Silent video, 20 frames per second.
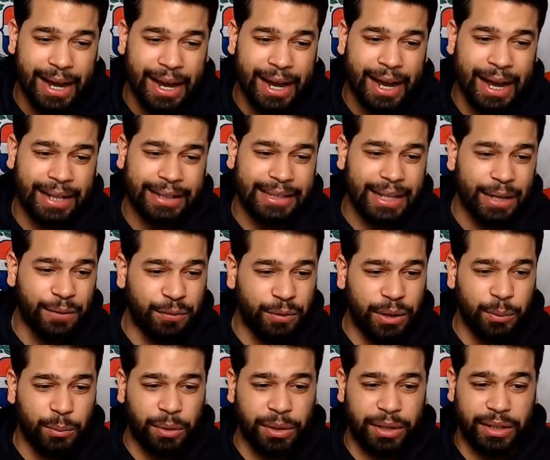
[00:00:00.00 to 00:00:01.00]
I
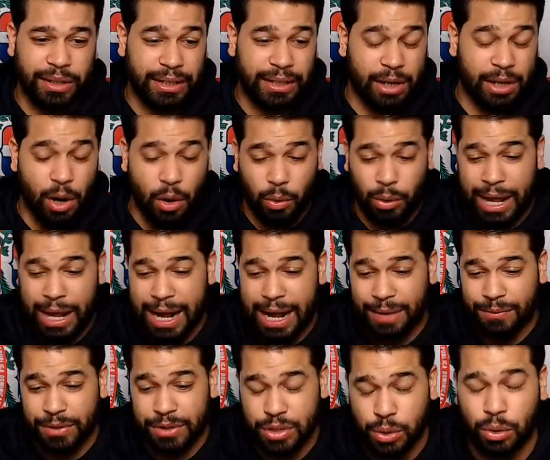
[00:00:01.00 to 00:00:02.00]
definitely wanted to go
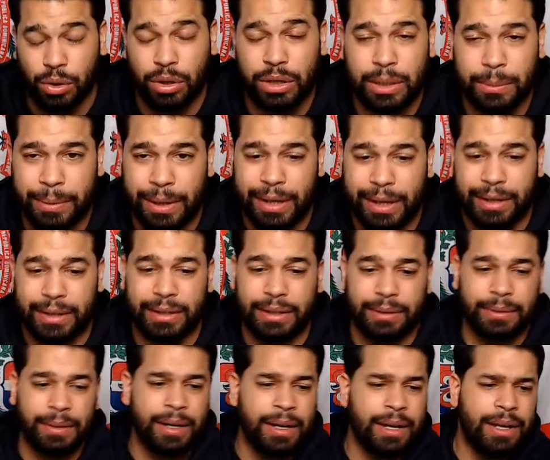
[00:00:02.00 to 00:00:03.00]
live and talk about it.
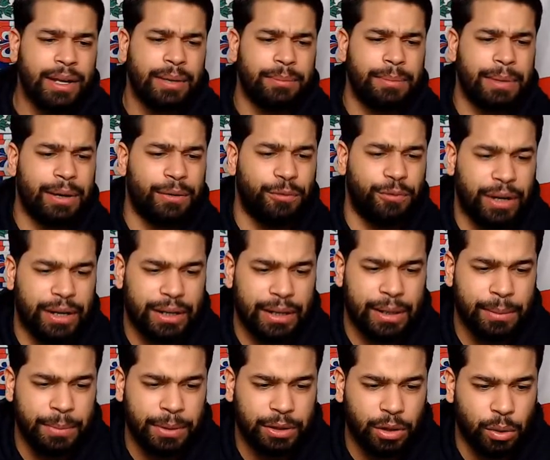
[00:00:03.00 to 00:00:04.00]
And matter of fact,
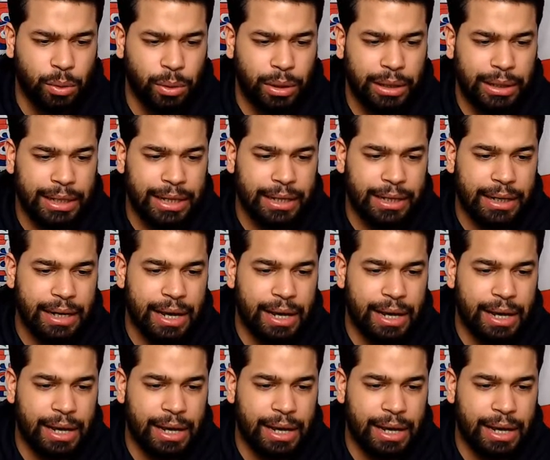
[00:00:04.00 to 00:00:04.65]
let me throw the link.